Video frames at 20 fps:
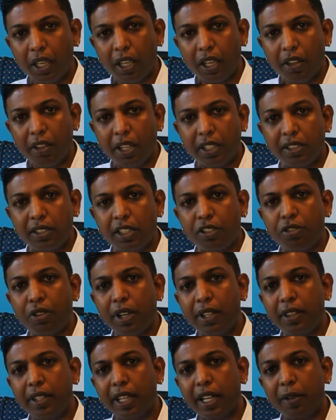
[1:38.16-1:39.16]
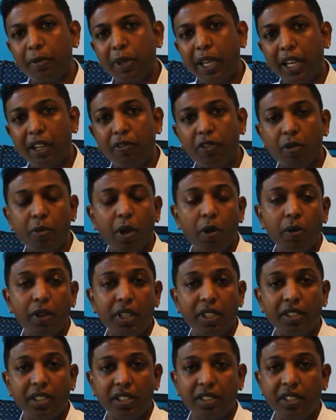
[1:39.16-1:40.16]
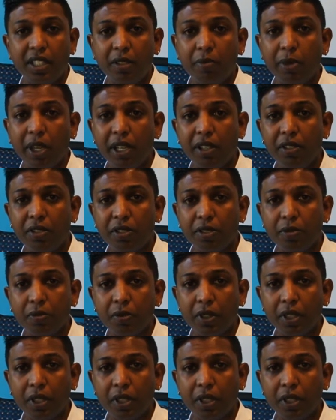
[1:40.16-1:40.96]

That's the trend that I'm getting from our existing base.